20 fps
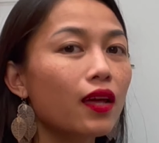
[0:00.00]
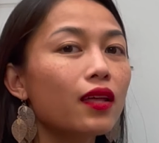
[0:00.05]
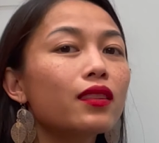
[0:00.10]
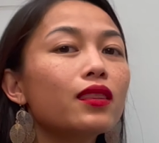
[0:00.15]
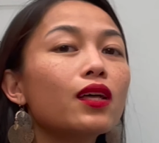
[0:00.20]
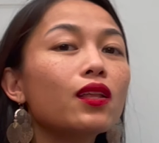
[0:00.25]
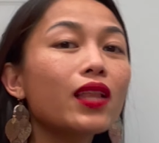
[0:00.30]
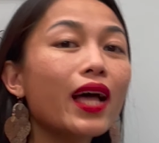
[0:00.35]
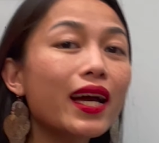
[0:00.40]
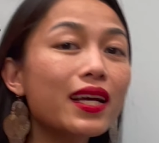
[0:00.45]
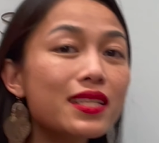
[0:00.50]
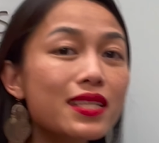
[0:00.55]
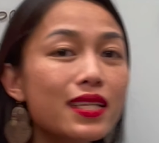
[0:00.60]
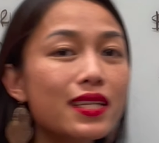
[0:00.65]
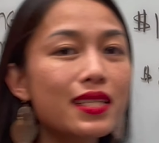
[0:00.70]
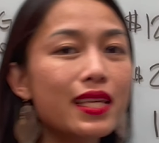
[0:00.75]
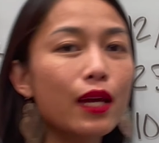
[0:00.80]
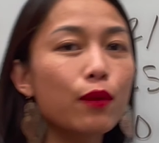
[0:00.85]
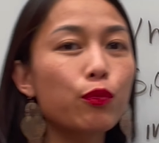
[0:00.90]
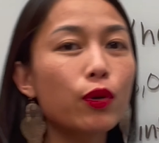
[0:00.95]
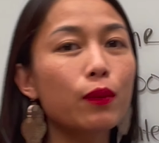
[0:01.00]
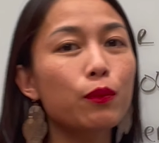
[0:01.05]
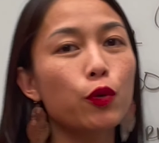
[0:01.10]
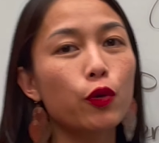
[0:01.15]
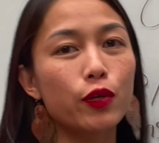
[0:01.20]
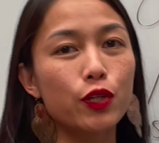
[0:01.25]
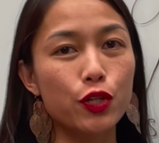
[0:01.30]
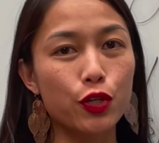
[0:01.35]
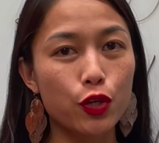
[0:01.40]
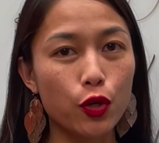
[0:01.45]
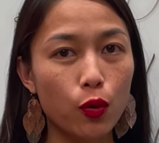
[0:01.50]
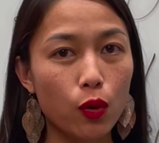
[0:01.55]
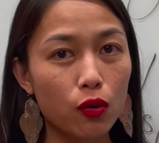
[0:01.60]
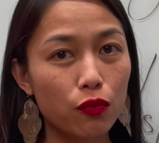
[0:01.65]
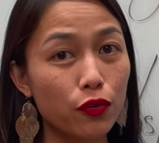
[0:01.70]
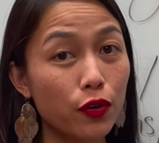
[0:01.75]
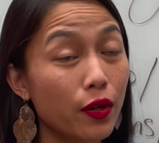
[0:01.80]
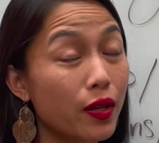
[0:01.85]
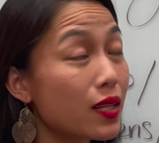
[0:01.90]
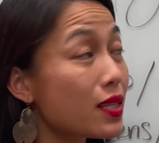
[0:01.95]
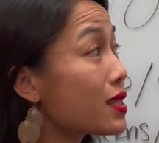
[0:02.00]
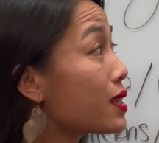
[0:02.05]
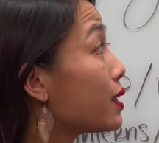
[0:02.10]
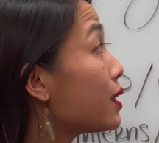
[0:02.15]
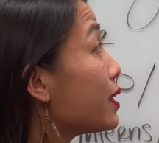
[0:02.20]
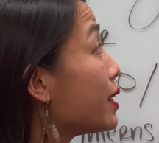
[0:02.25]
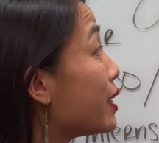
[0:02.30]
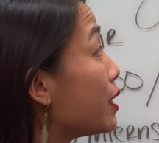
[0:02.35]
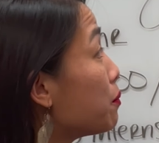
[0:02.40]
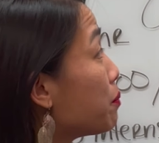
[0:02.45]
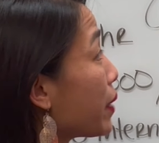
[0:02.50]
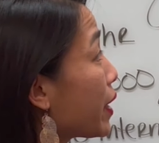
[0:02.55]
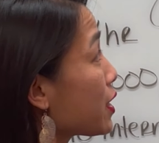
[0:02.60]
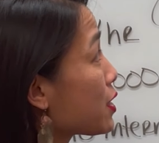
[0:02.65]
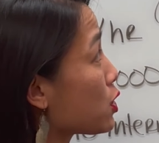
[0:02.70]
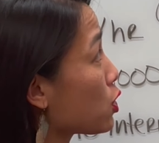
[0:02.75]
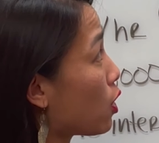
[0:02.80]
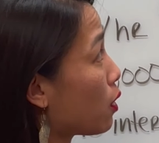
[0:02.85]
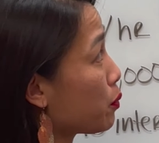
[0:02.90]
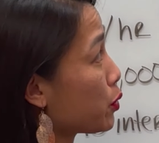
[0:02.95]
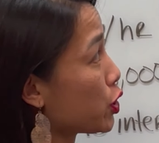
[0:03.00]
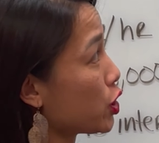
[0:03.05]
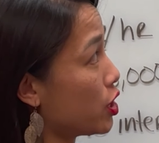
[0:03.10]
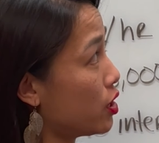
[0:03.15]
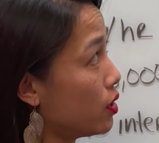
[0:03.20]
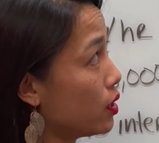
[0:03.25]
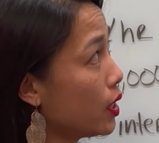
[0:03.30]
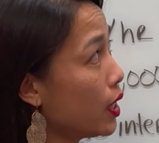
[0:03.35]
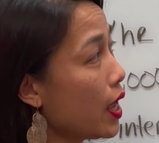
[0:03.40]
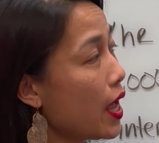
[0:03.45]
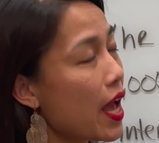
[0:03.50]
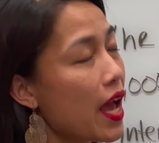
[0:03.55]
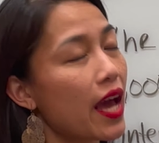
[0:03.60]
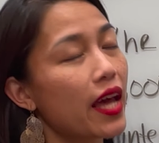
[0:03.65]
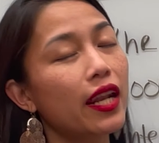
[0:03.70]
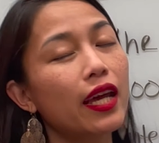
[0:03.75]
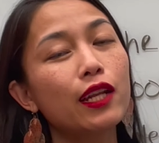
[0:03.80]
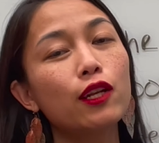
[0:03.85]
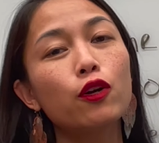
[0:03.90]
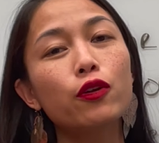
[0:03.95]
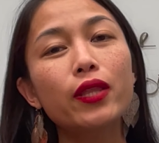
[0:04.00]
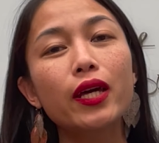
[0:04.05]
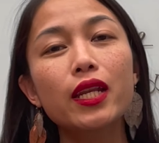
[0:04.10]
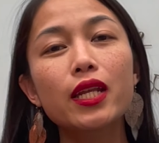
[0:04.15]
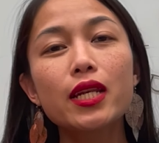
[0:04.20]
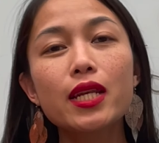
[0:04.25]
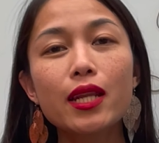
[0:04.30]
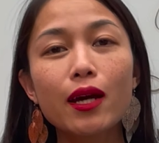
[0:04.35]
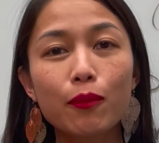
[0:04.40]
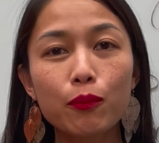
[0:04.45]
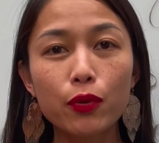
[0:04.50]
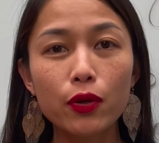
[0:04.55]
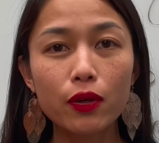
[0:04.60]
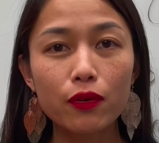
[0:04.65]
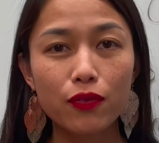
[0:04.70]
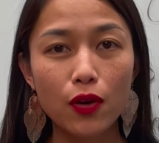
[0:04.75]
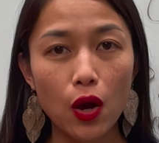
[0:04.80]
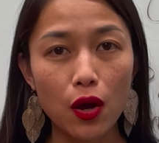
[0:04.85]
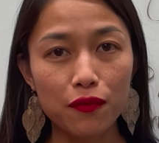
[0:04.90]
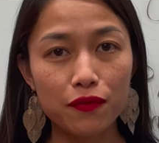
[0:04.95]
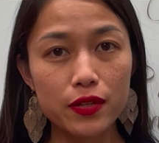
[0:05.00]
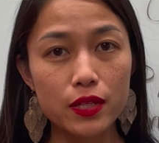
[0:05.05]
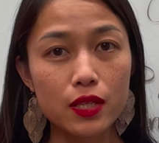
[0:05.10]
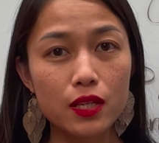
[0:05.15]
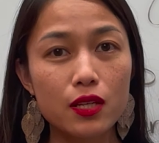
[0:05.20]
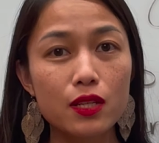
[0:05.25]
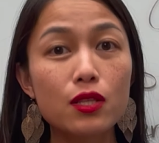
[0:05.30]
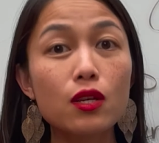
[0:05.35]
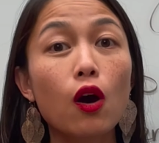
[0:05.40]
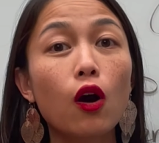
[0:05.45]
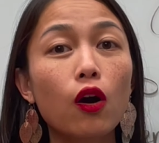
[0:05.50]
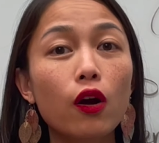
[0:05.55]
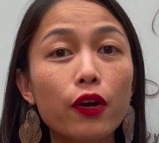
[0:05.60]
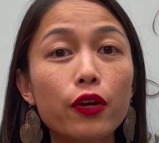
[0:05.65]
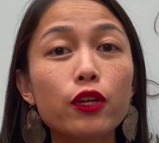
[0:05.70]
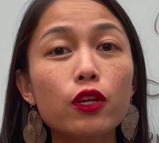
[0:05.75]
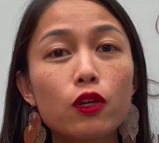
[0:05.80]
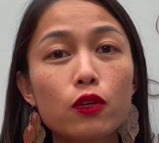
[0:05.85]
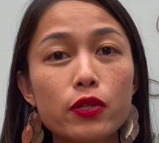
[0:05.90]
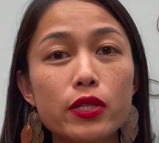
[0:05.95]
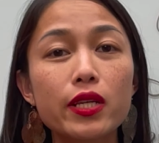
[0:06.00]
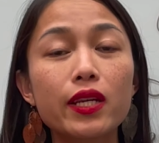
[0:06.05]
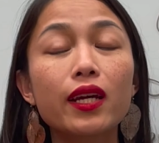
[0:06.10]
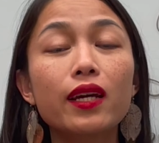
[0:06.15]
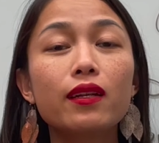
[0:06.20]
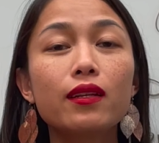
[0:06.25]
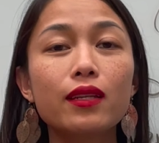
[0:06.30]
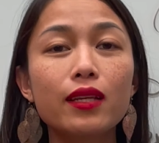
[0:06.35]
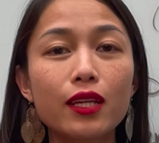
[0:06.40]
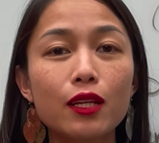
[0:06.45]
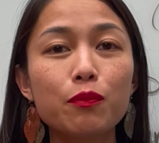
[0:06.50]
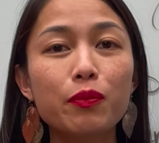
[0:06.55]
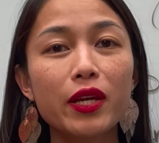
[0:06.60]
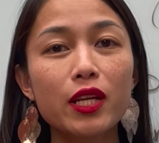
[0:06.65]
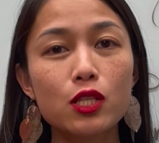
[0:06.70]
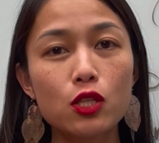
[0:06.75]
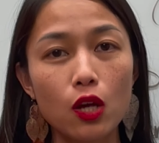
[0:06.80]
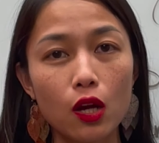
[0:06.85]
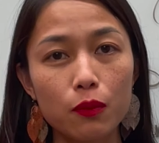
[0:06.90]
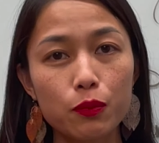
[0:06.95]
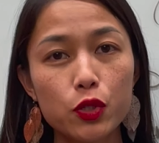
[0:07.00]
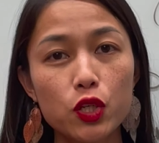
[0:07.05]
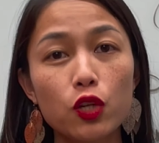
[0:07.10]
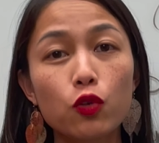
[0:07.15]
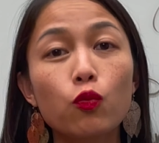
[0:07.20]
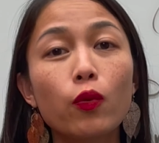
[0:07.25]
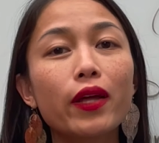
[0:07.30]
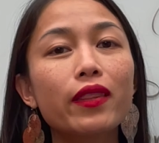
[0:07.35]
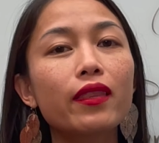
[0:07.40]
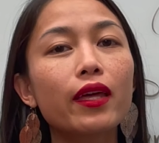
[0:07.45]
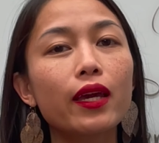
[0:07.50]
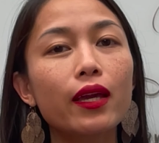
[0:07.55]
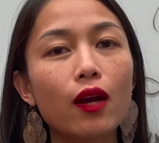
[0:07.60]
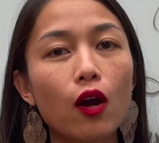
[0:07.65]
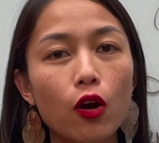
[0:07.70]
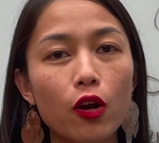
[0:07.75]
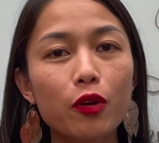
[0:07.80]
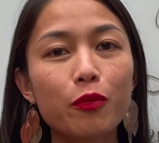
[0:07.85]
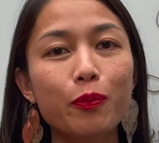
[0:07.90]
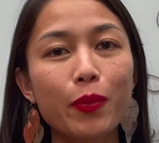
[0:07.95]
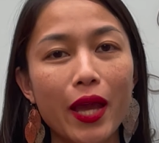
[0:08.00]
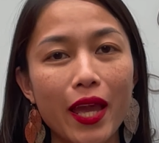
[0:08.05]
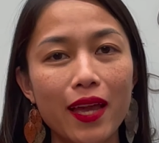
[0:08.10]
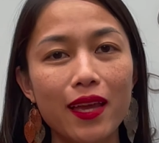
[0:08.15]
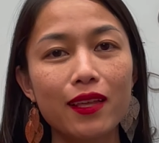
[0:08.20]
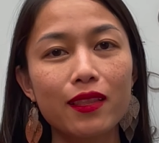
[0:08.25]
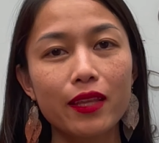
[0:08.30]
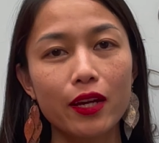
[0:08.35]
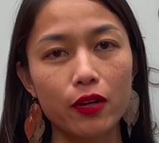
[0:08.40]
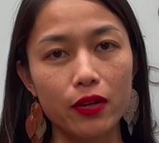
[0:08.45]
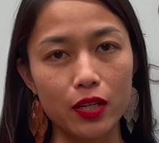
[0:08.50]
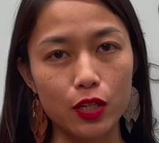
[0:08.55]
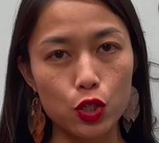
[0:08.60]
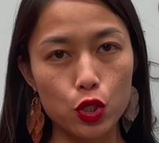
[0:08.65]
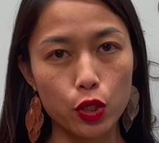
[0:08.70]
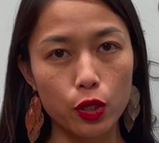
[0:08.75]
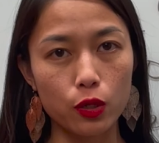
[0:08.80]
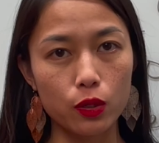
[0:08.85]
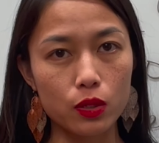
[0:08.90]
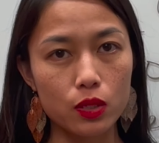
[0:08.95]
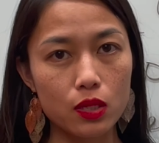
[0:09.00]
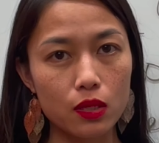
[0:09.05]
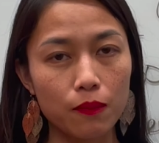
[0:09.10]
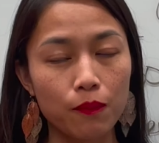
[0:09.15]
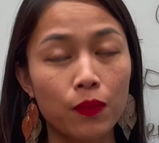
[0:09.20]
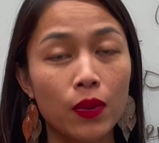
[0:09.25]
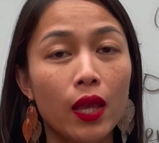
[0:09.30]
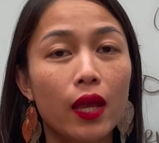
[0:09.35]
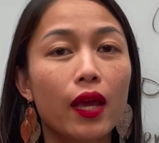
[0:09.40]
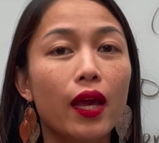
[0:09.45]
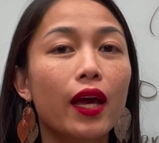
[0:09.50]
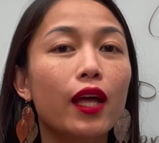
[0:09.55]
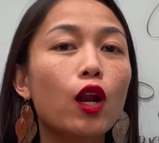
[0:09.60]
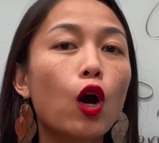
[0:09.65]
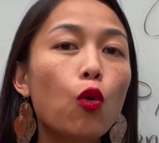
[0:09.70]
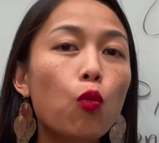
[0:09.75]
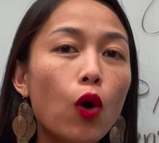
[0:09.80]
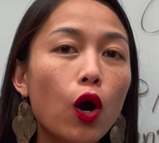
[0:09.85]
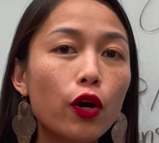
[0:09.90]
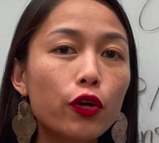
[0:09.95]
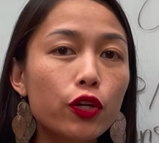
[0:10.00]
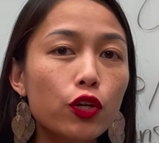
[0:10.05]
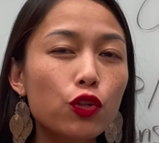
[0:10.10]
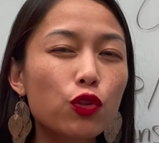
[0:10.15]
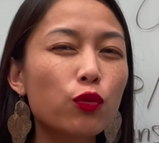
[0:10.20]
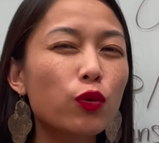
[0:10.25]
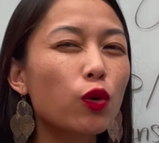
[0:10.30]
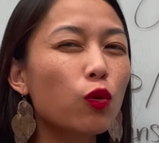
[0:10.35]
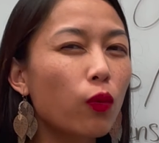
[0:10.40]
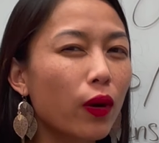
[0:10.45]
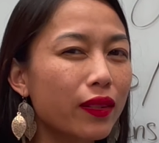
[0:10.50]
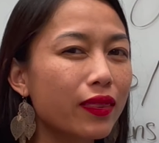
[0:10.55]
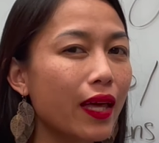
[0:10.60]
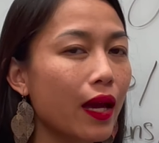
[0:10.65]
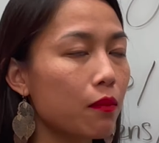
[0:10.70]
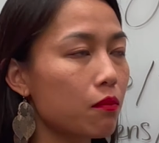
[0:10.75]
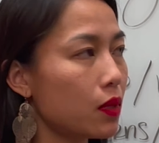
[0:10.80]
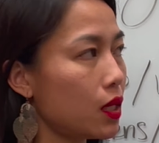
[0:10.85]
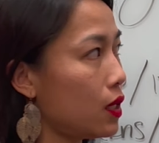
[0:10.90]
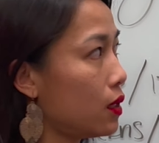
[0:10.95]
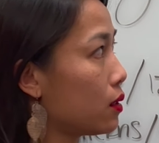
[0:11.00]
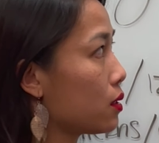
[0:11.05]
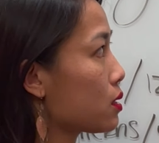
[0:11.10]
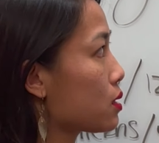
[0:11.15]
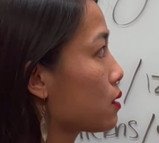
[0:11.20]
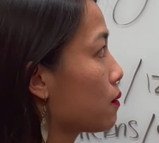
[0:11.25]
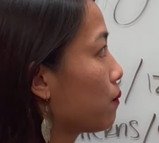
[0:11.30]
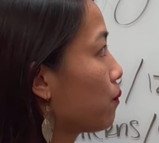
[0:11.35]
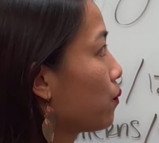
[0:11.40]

The last example I'm going to go over is the need-based option. And I know that a number of offices are using a need-based option when they are paying their interns. And I'll walk you through what that means.